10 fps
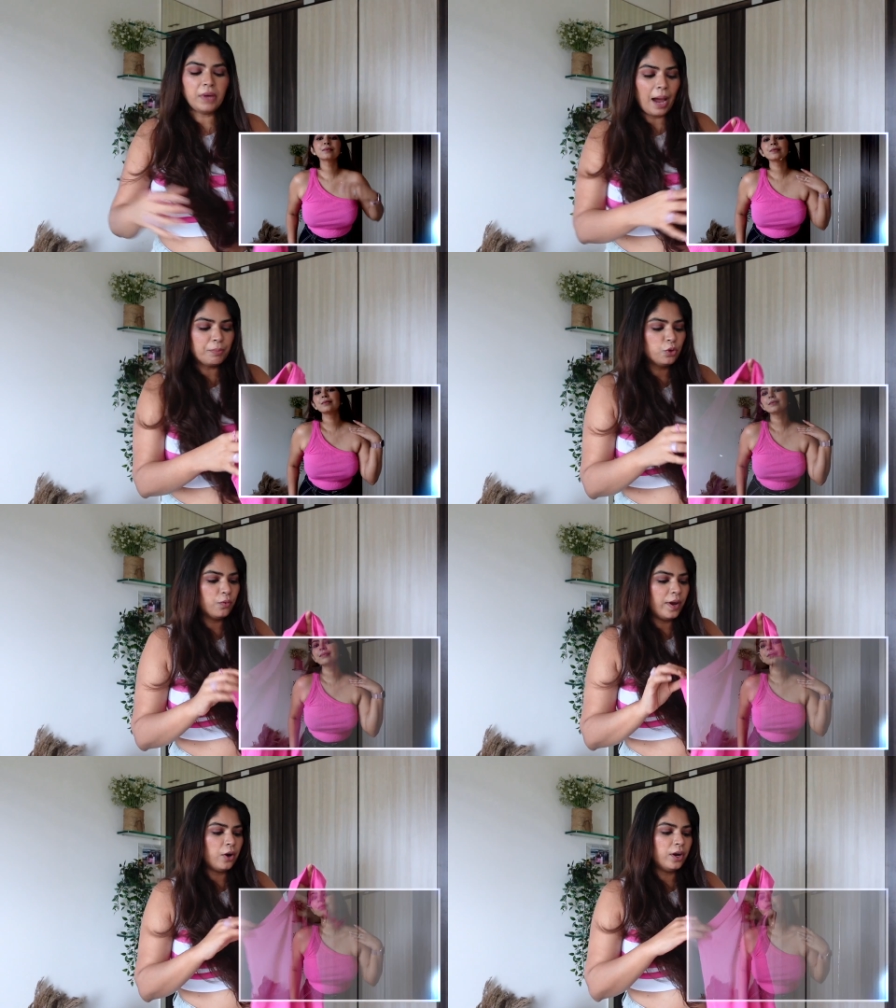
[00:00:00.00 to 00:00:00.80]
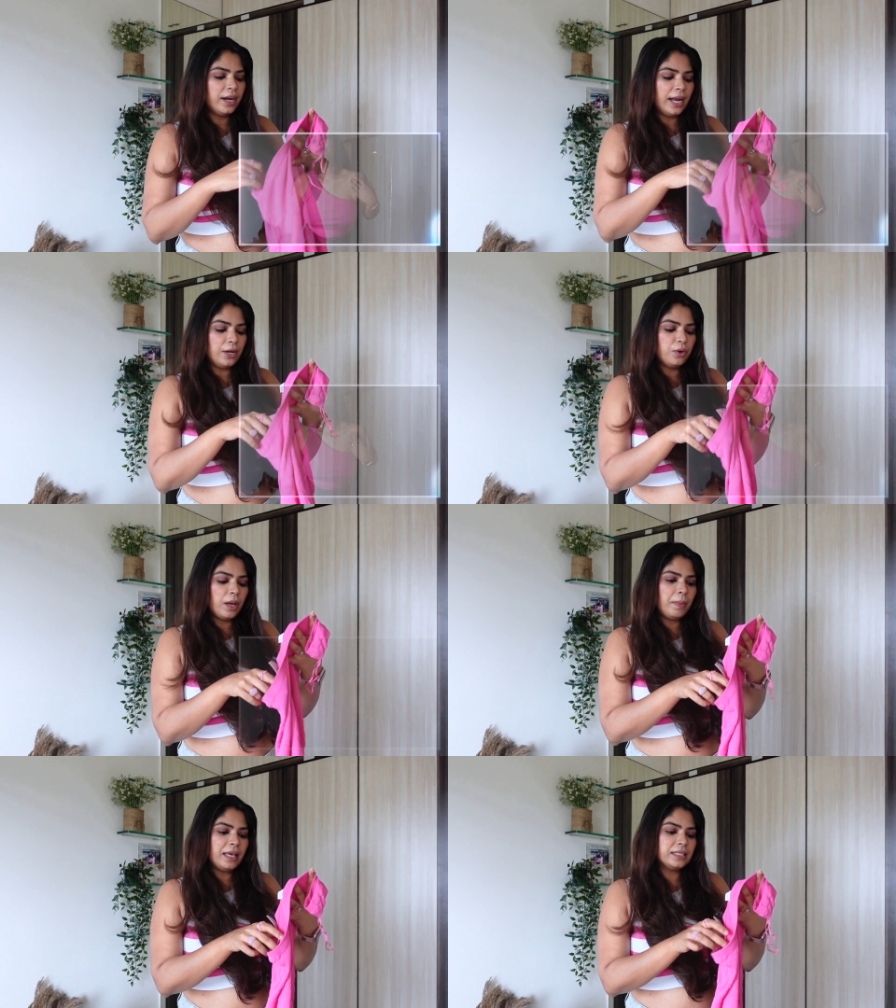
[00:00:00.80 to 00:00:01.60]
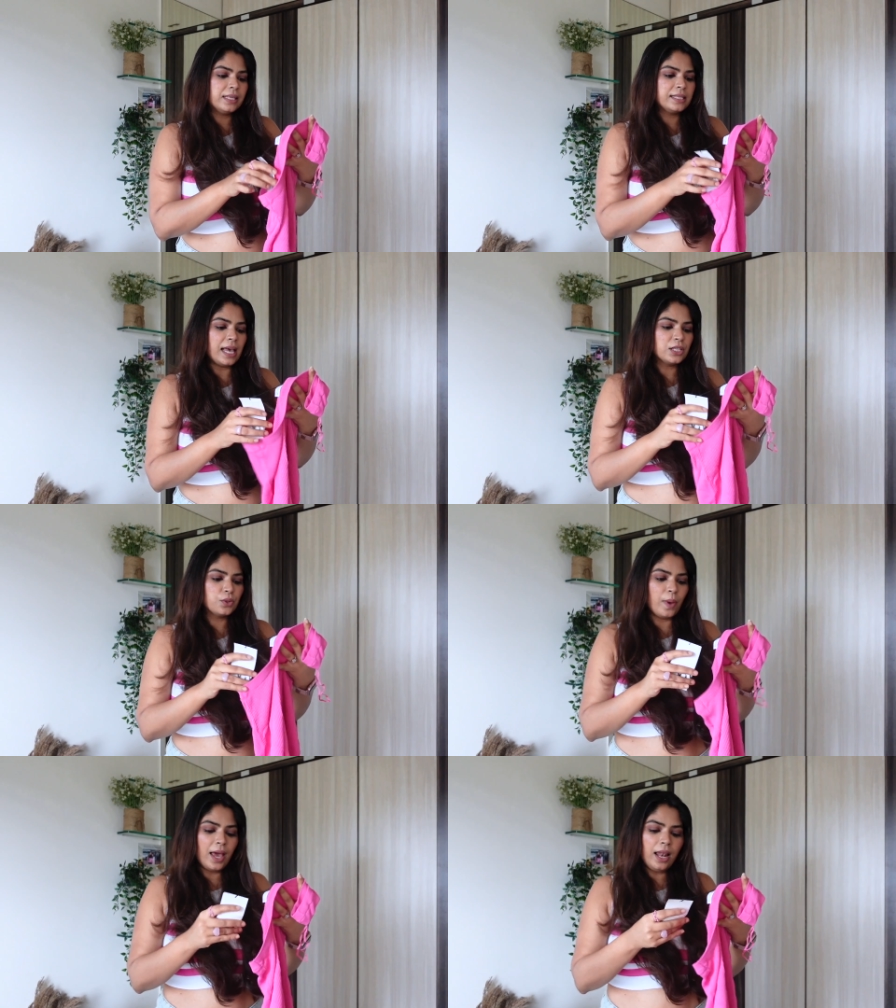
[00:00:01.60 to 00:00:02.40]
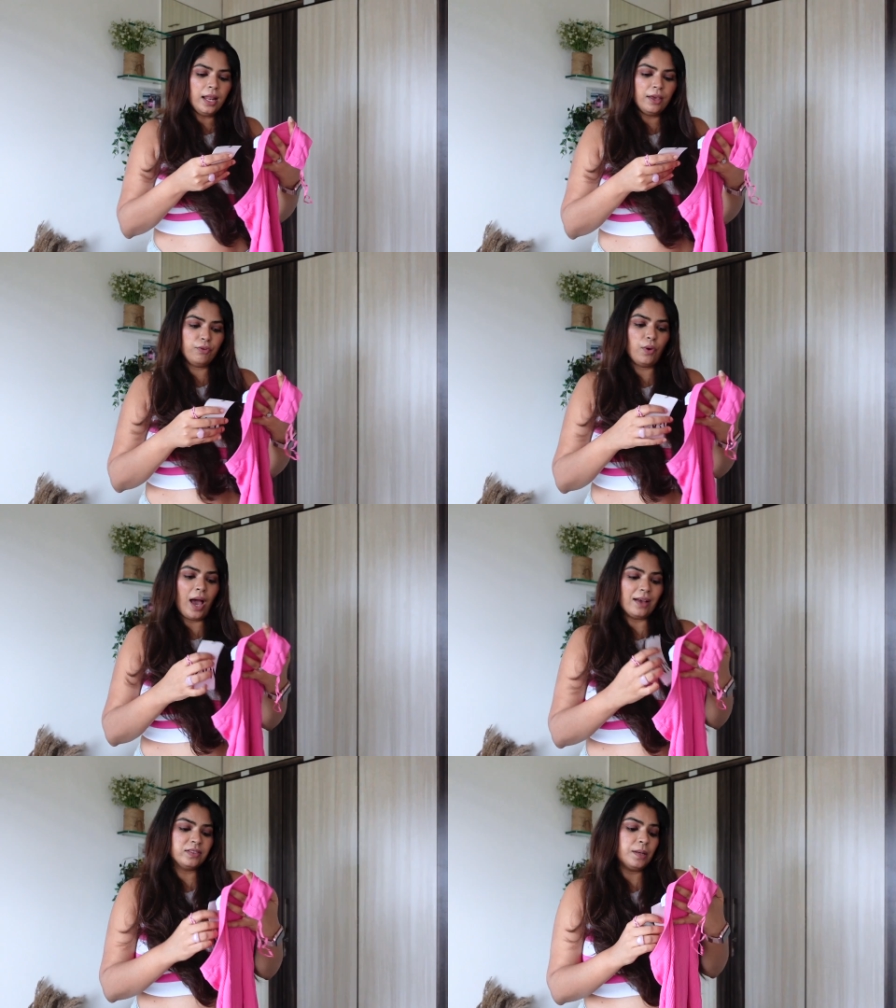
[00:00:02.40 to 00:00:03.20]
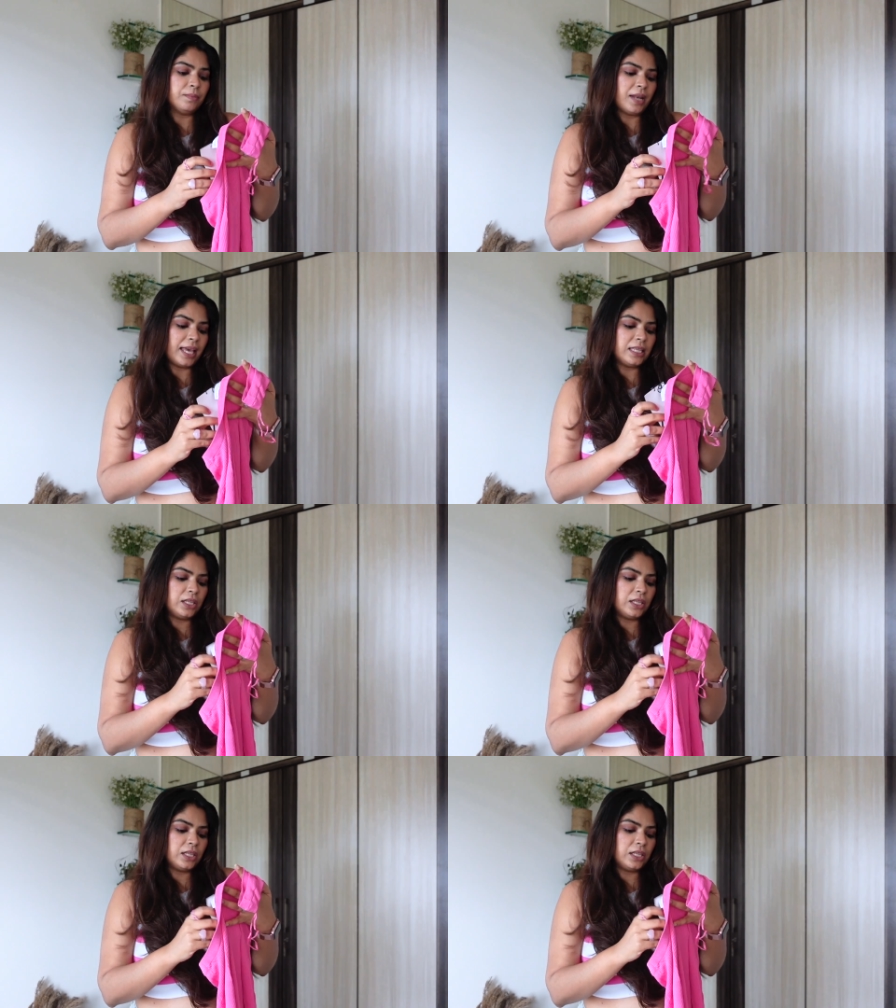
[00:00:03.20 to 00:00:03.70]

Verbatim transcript: have to wear on a day-to-day basis as well. If you have sometimes,